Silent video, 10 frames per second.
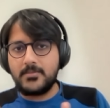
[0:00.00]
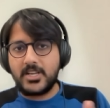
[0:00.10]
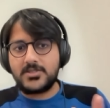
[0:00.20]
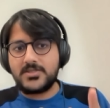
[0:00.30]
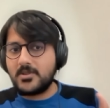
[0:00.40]

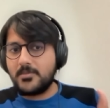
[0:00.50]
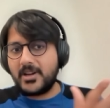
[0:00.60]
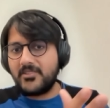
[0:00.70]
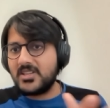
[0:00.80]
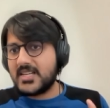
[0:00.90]
because the
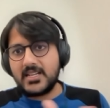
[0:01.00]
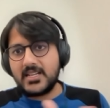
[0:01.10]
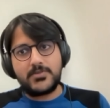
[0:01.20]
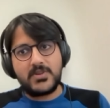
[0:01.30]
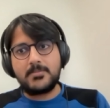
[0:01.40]
previous
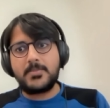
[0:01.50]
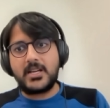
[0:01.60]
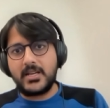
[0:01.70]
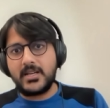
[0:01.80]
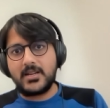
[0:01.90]
techniques were
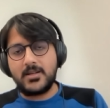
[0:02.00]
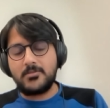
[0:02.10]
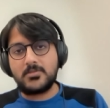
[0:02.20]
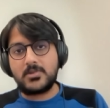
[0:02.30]
simply, uh,